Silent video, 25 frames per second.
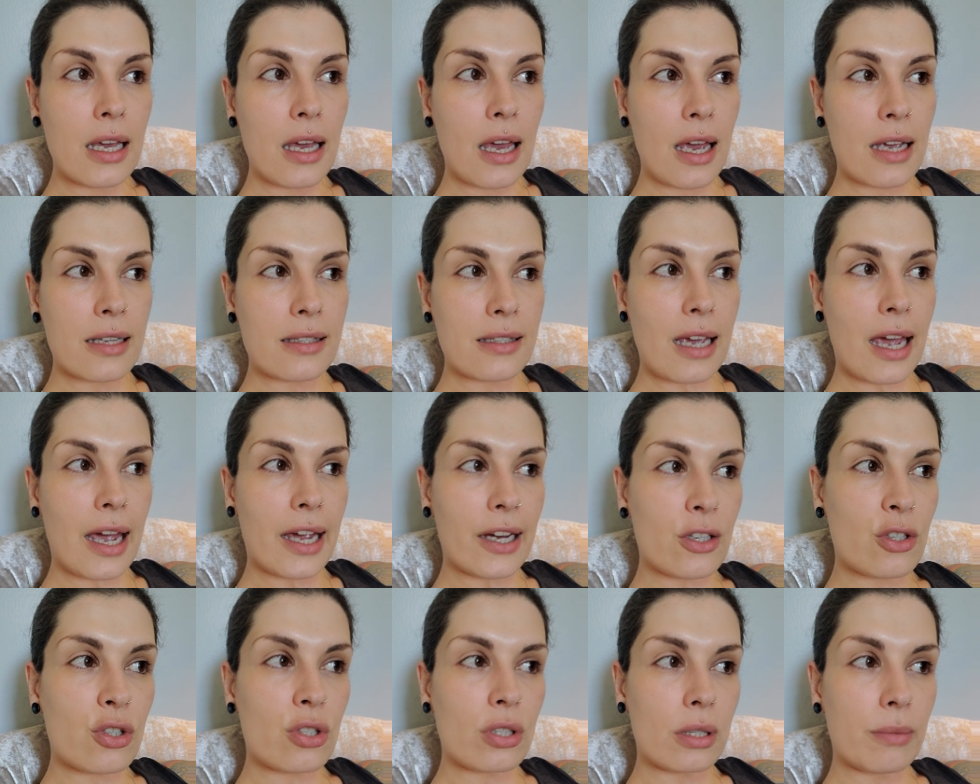has
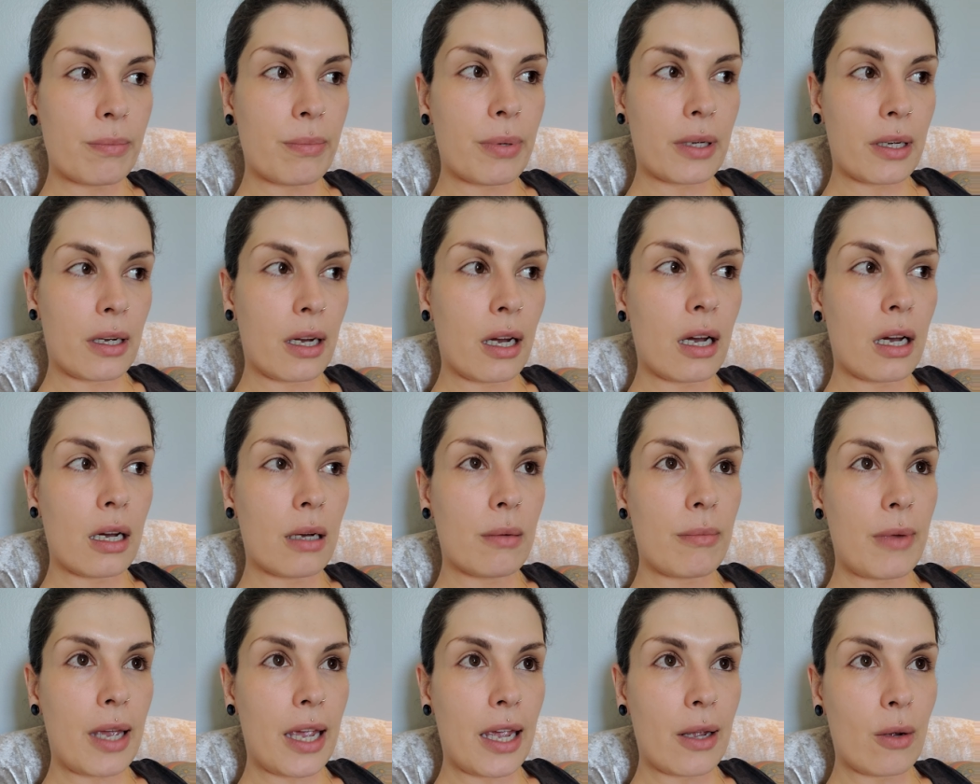actually
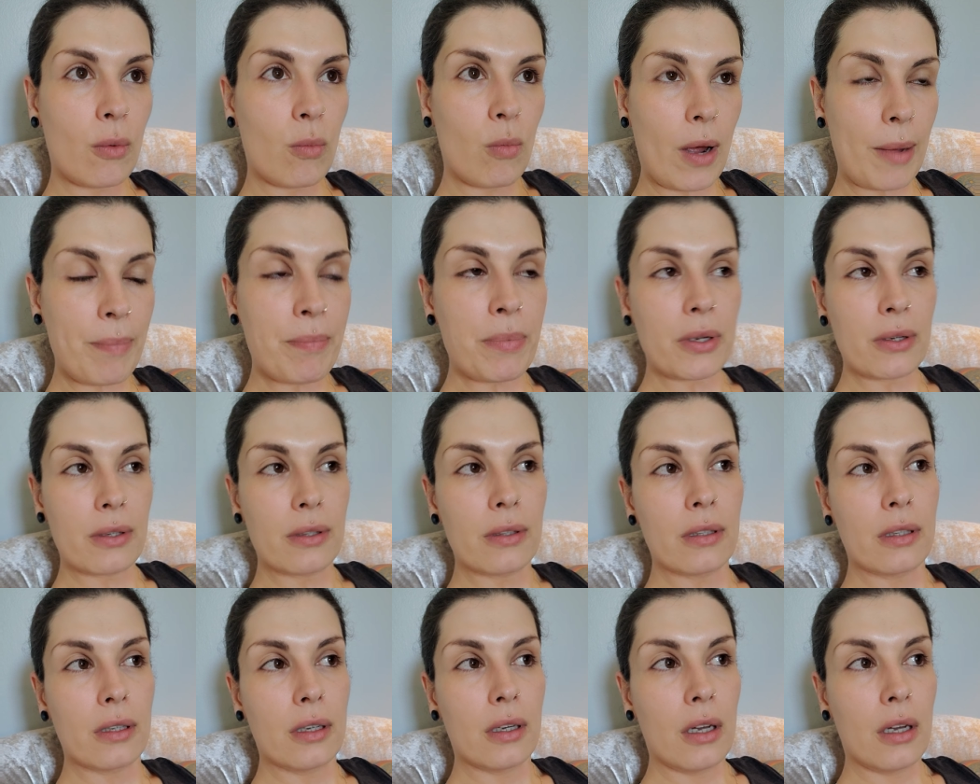become a
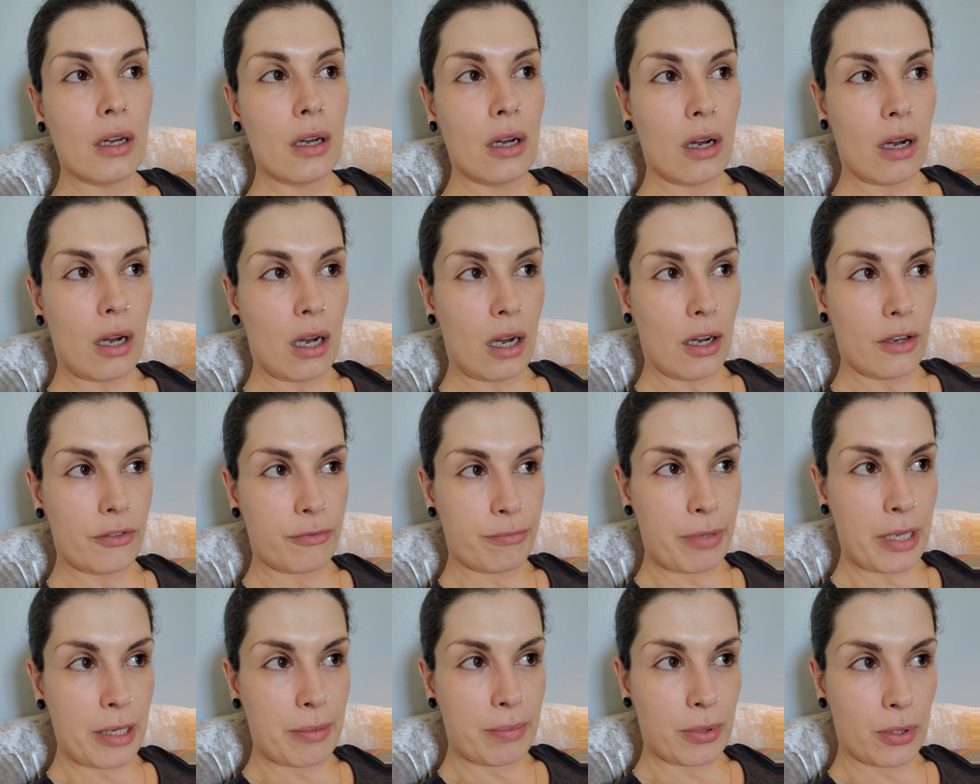weapon
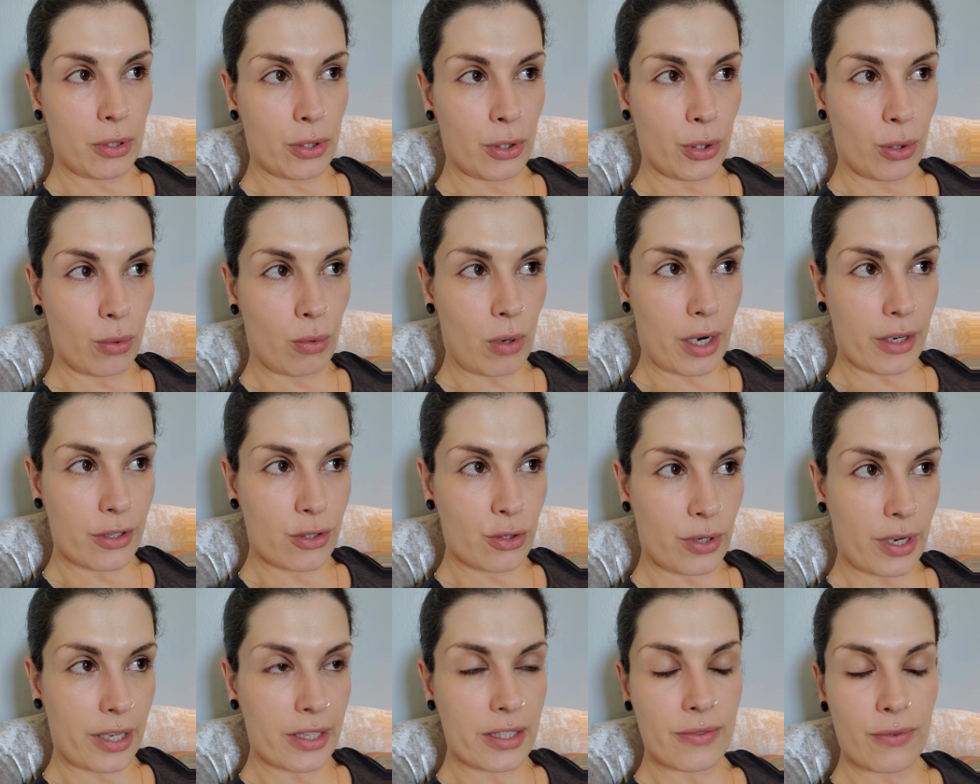of people who are
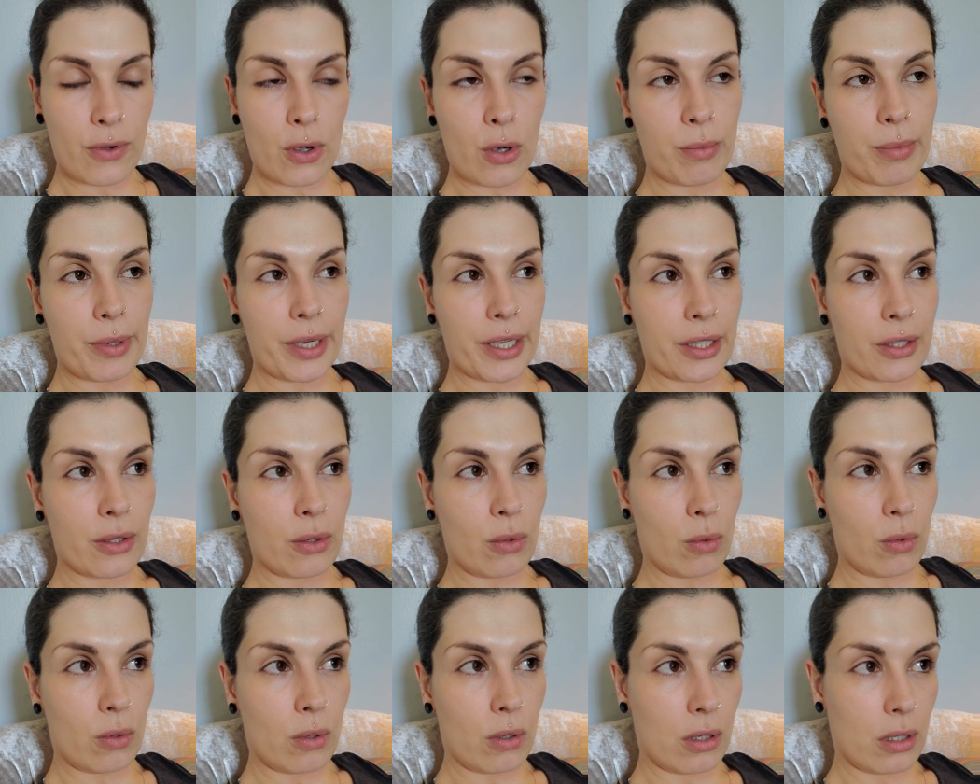transphobic
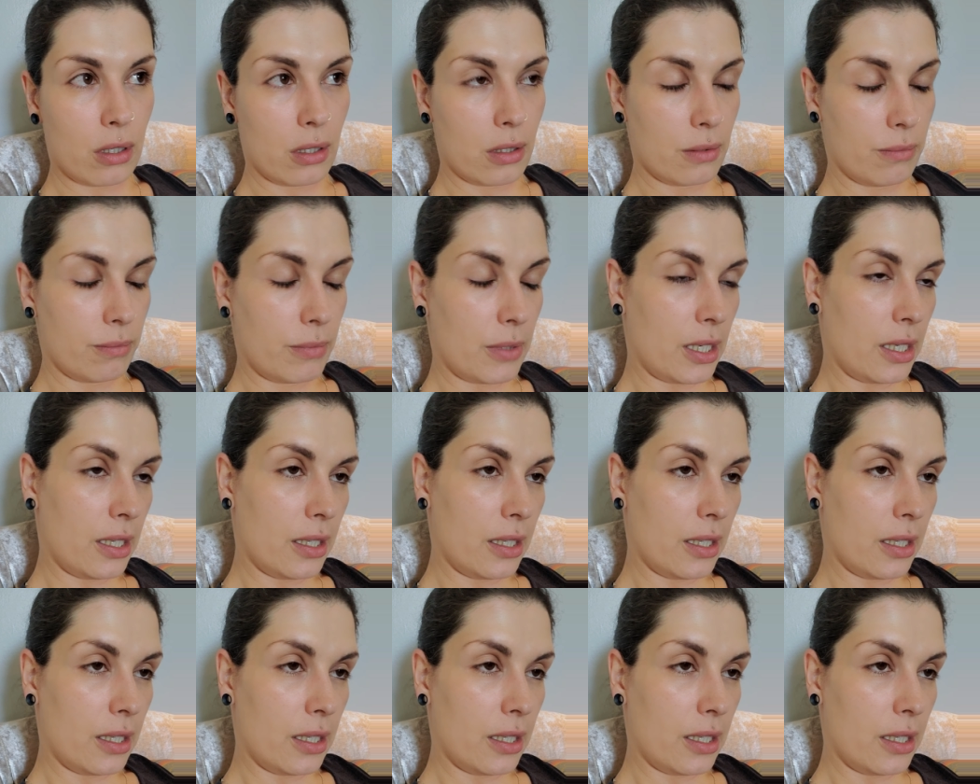or,